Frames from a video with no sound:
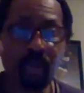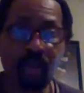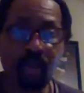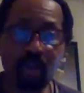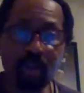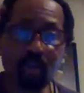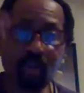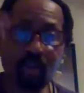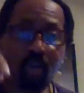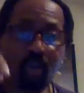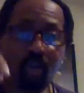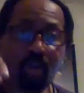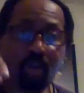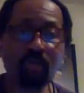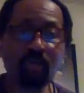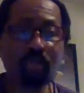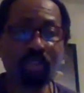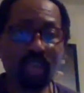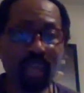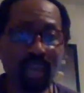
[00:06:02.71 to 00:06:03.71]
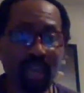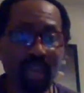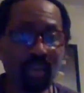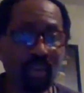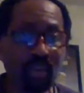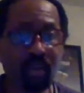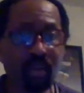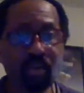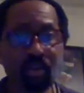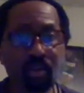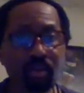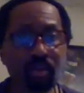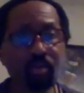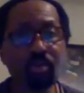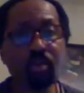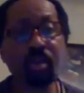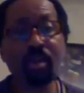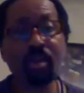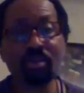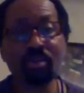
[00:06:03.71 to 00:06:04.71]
her coins was in her new